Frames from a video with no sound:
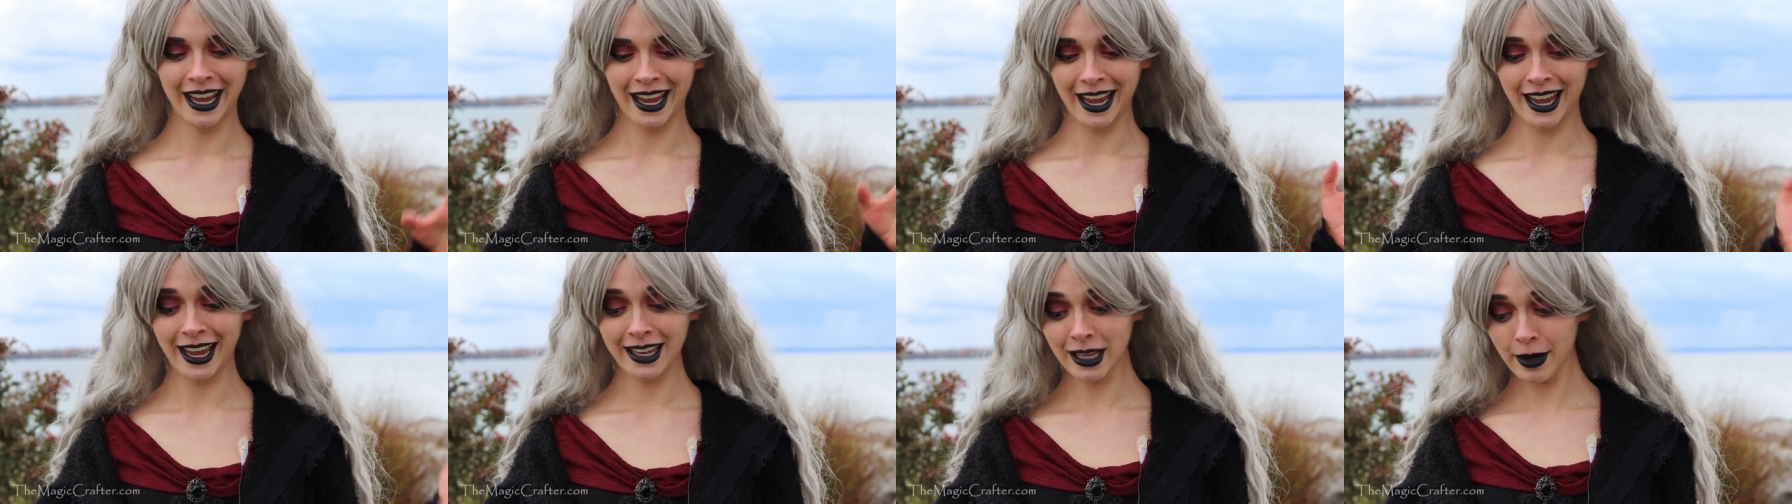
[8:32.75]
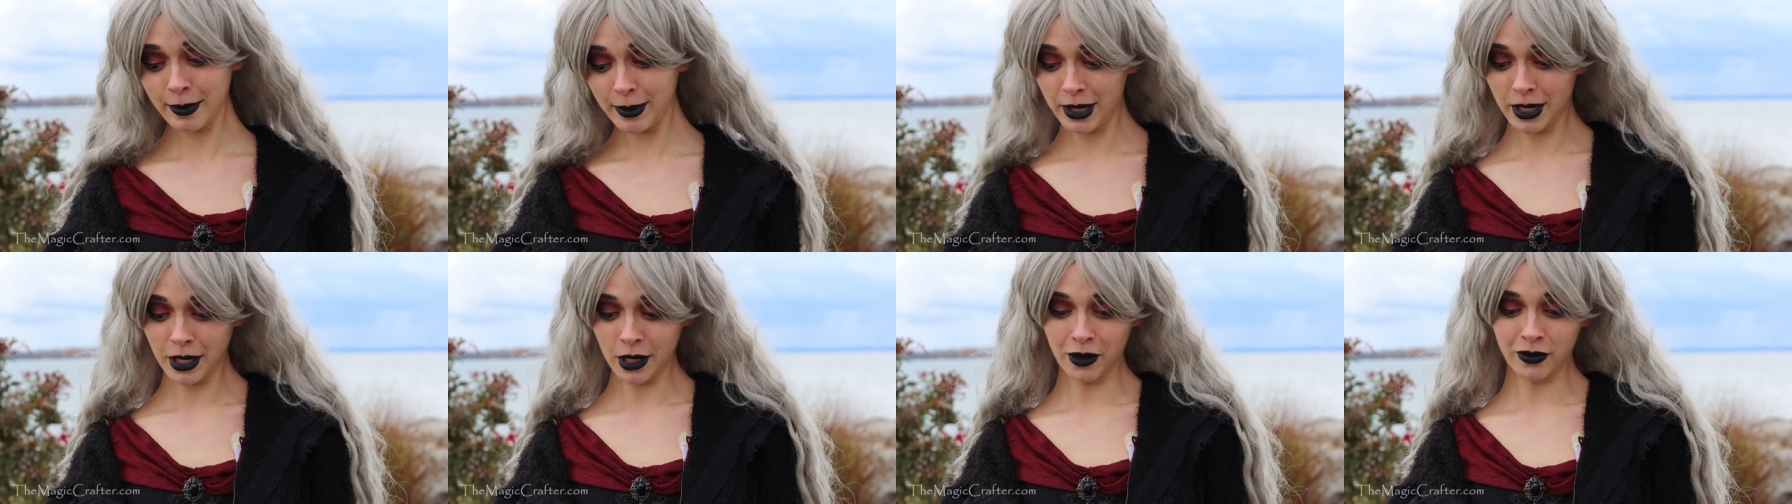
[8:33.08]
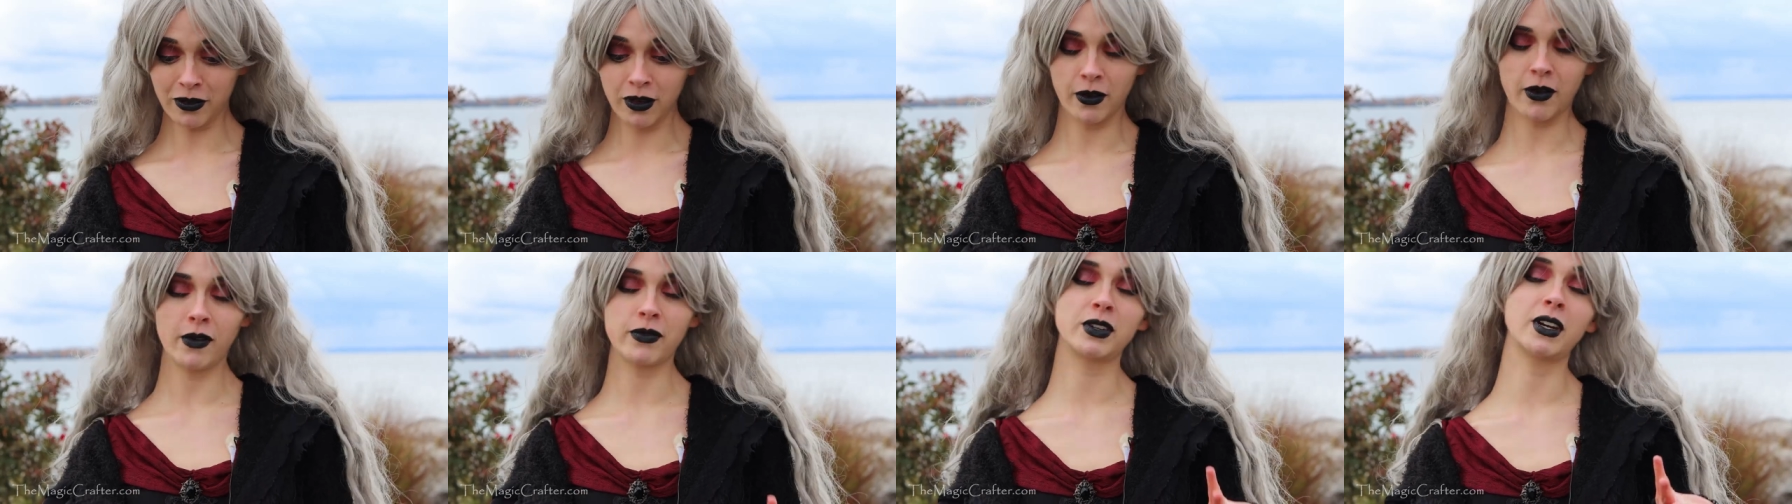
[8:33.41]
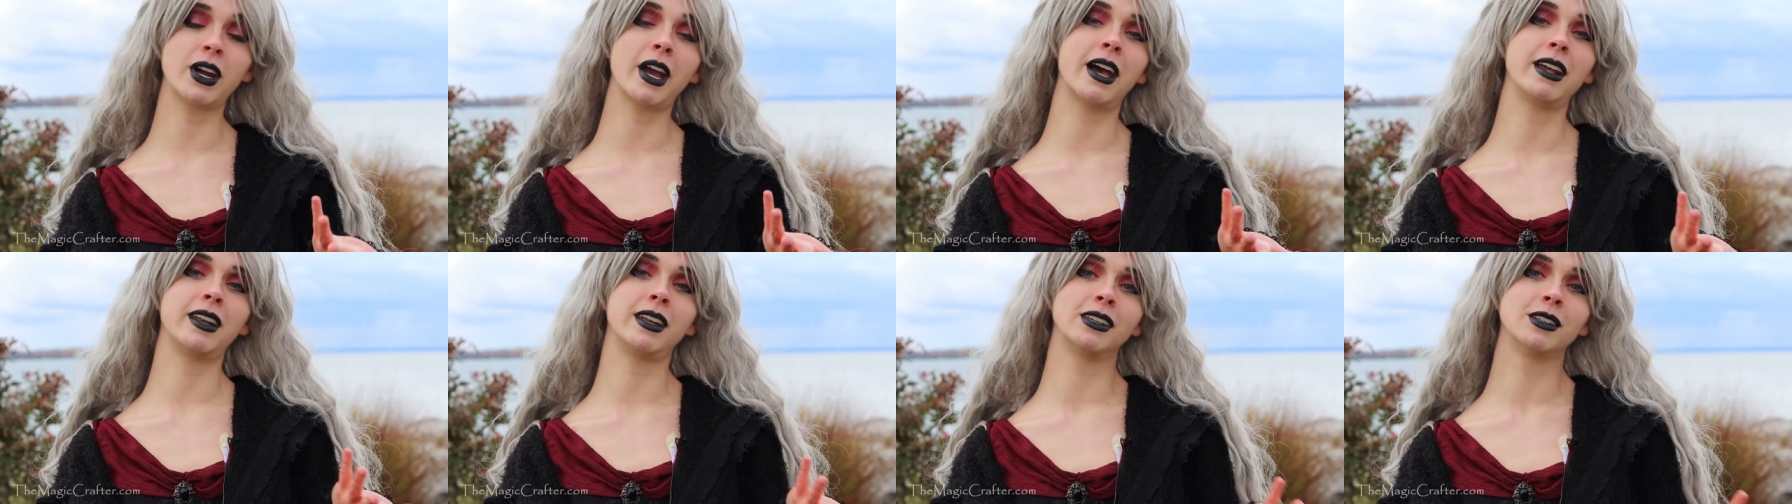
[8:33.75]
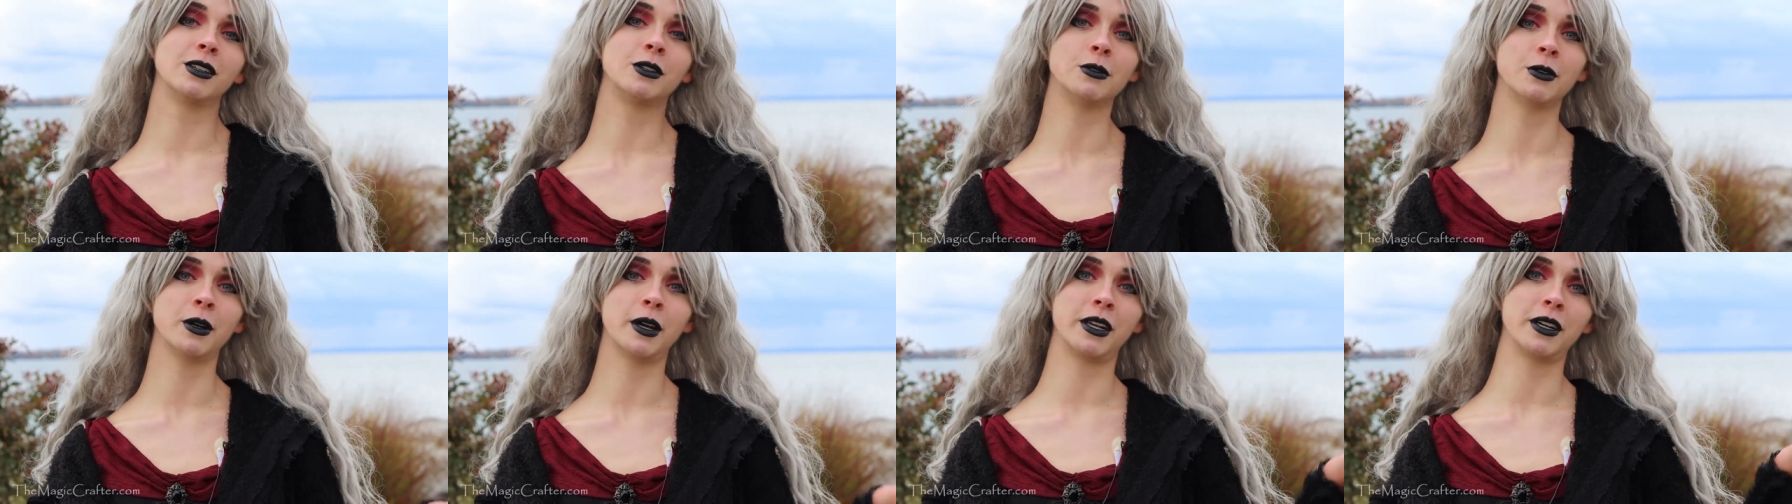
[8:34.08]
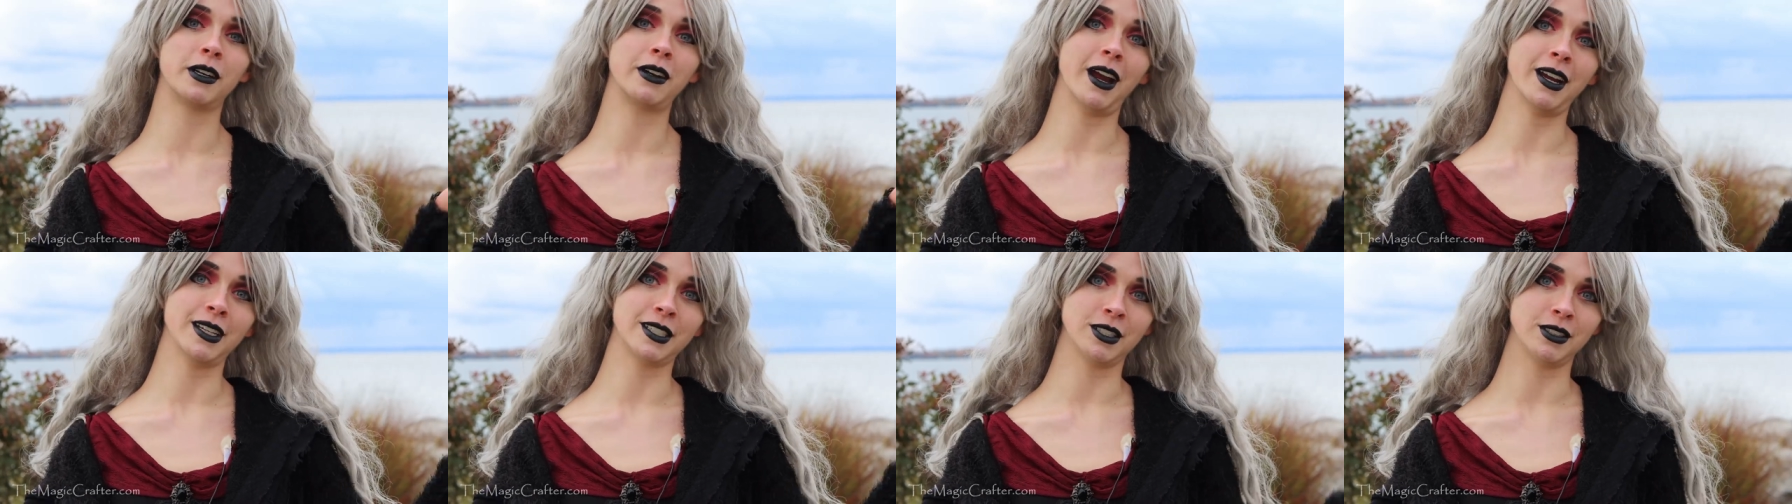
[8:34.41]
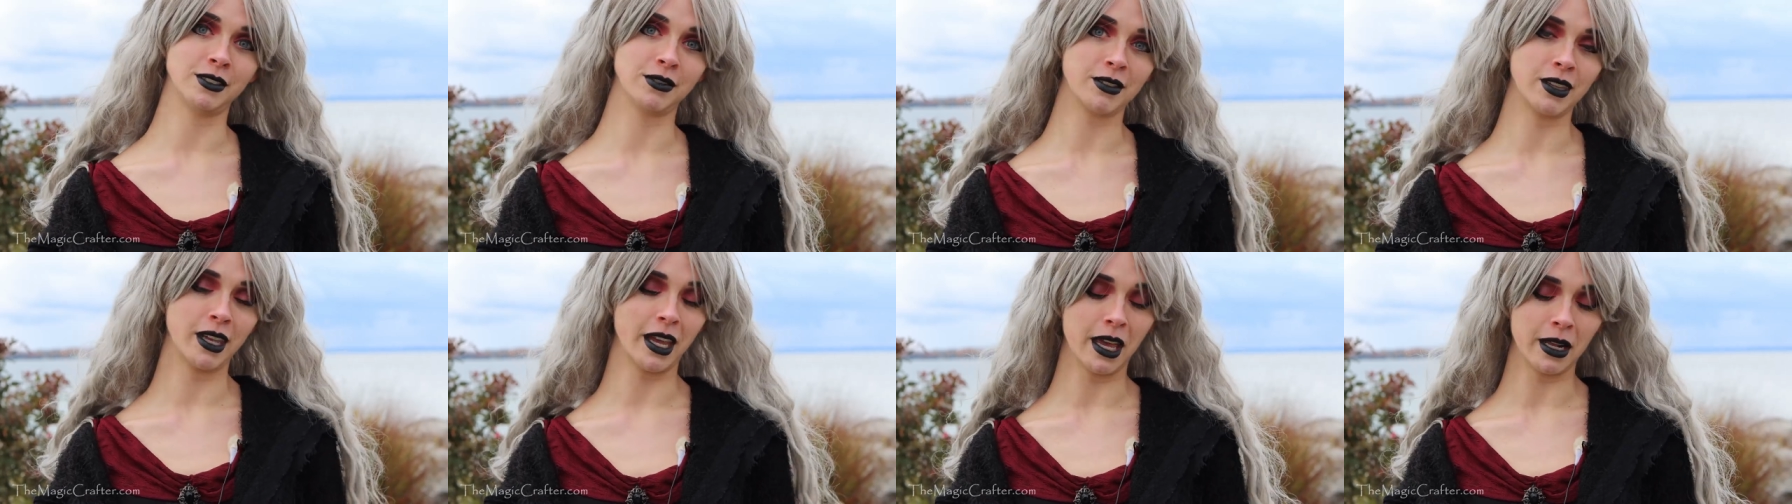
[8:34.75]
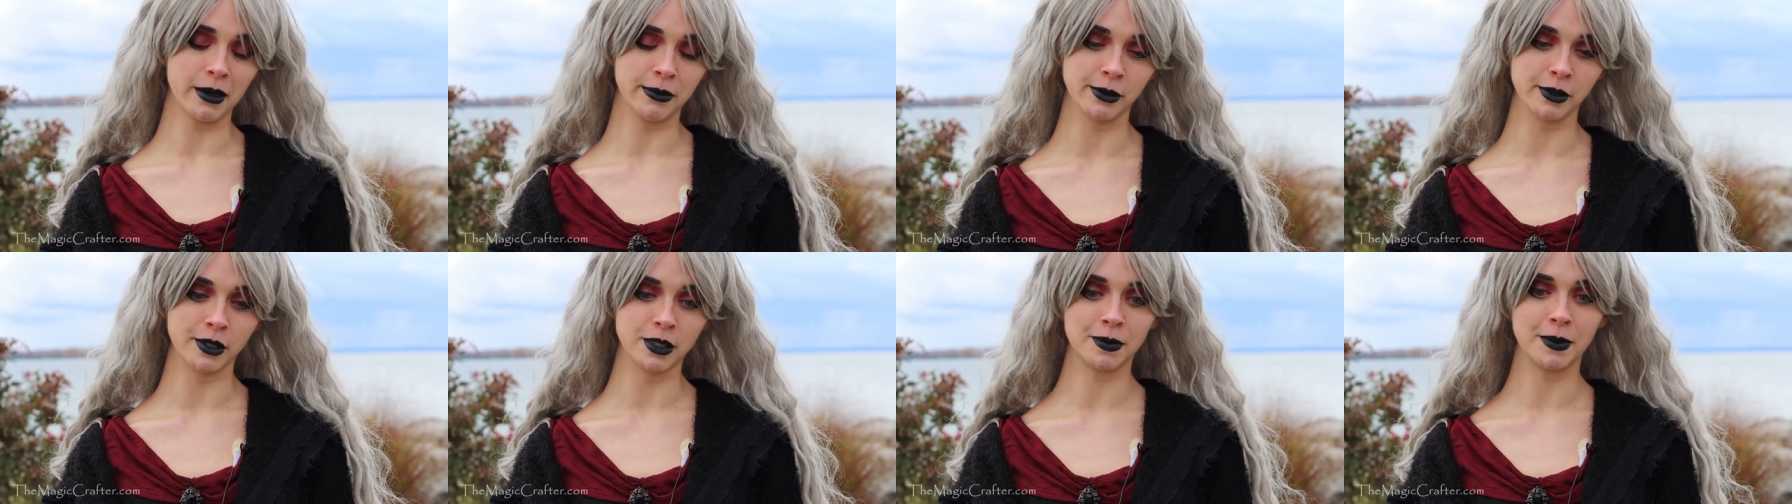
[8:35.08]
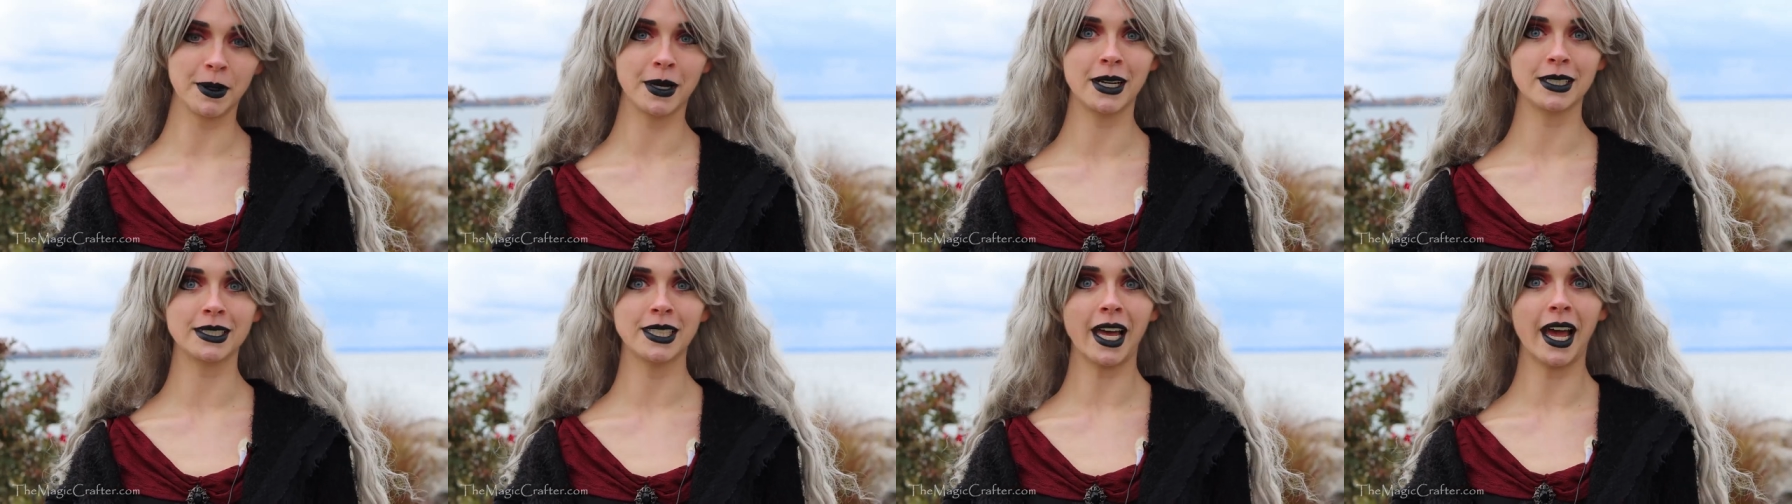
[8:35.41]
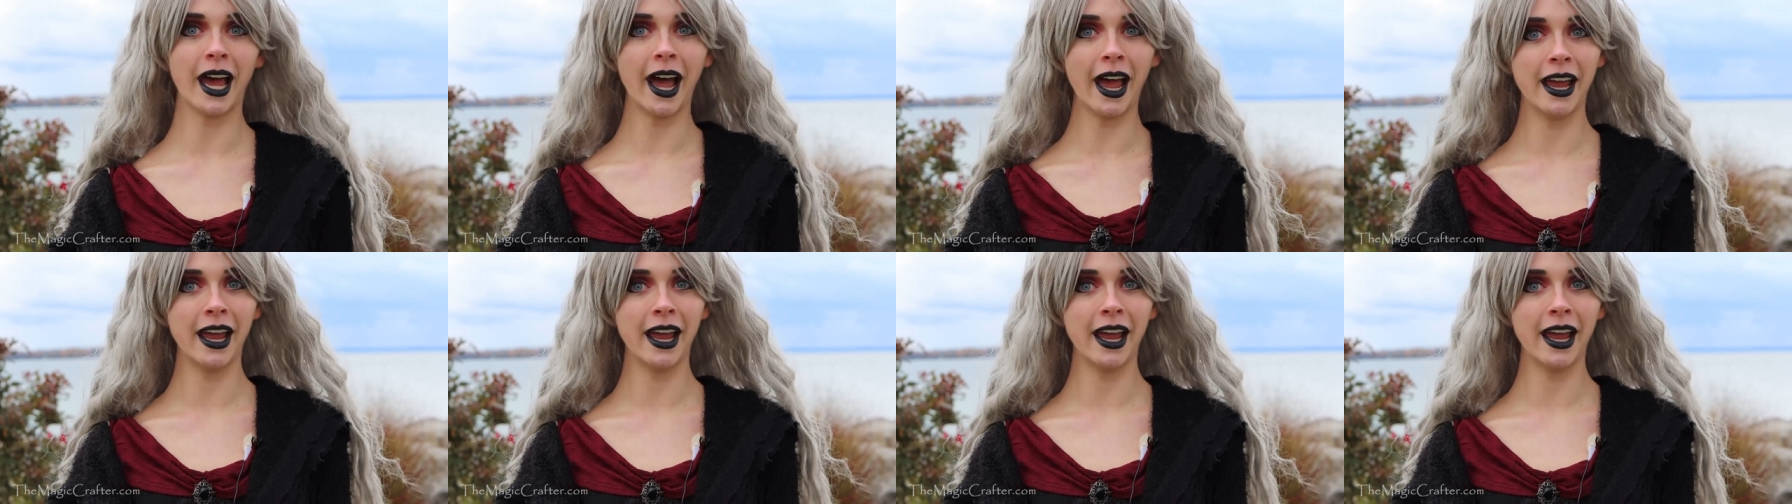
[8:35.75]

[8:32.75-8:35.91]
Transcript: And let me know if you ever had any cool interactions with animals because